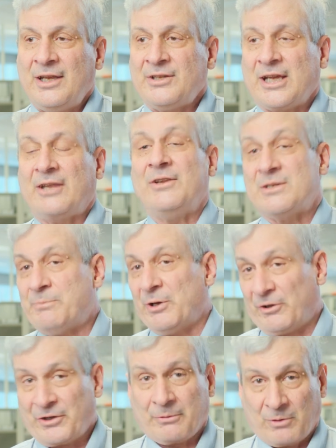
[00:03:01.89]
taking these
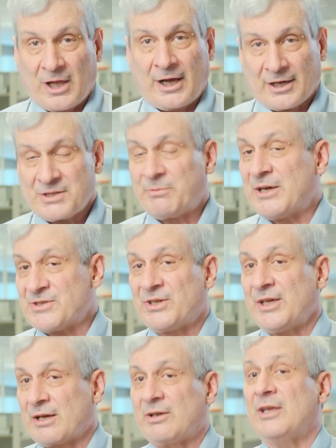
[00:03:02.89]
building blocks,
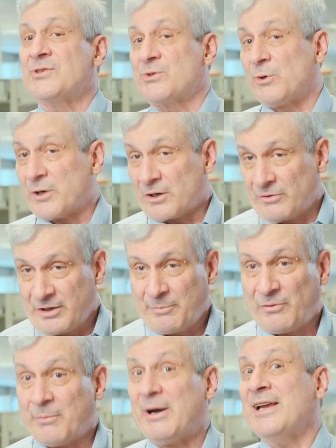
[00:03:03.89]
Precitech historically,
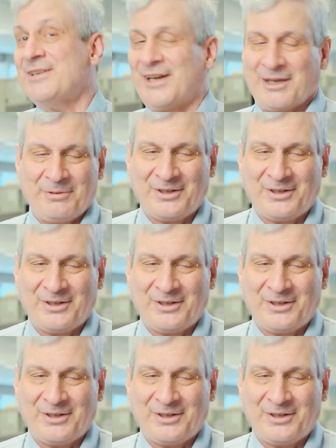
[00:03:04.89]
before my time,